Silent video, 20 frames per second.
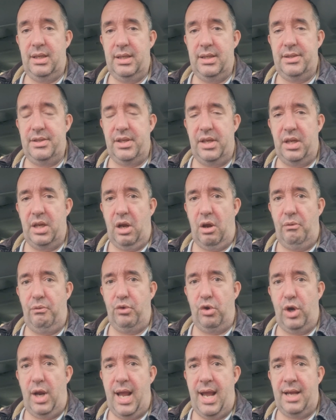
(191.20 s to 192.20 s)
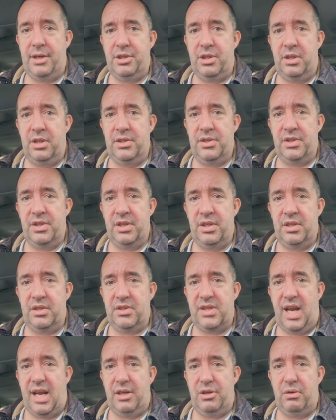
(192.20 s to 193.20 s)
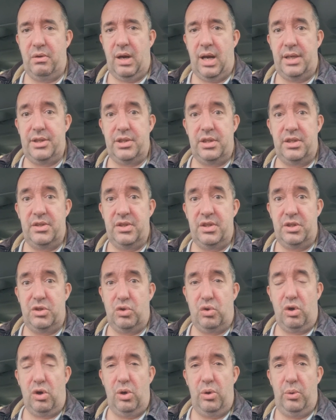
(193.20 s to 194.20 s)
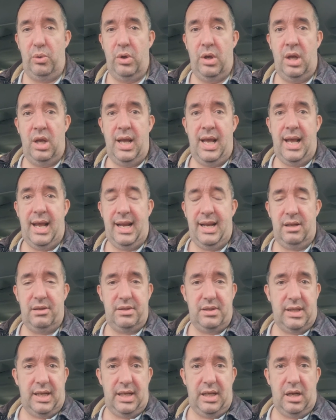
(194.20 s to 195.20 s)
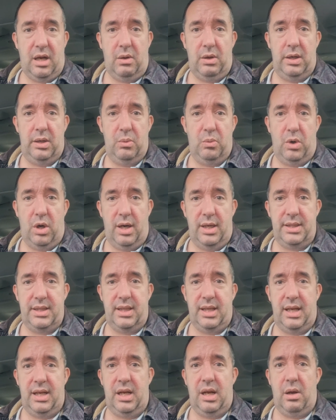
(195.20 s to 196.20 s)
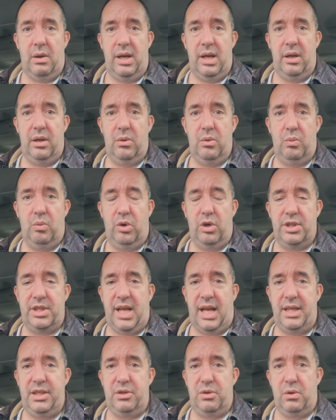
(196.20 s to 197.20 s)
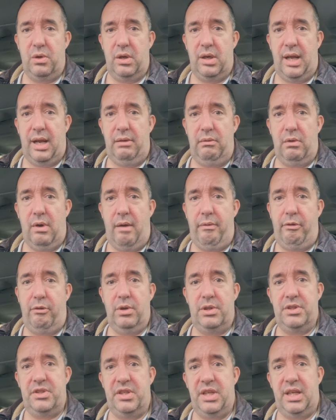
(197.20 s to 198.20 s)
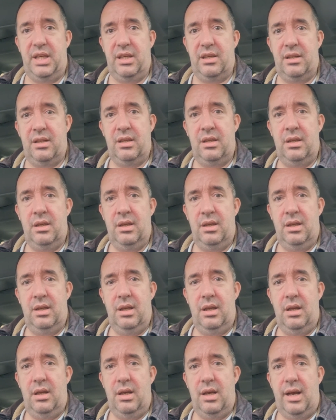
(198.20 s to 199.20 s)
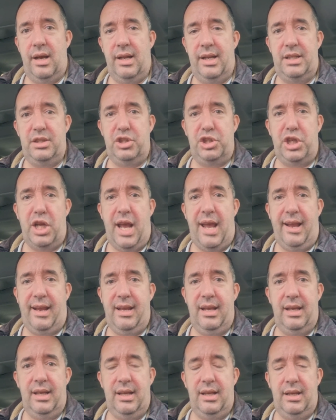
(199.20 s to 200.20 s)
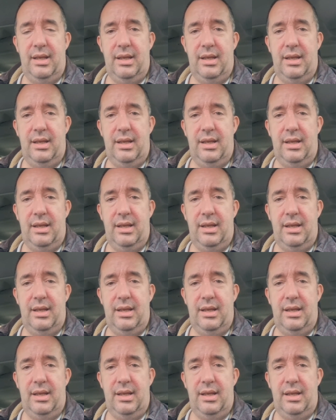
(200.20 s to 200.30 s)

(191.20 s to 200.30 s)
Is it an overreaction? Is it an exaggeration? Is it true? How do they know it? Why do they know it? What data are they referencing? And then check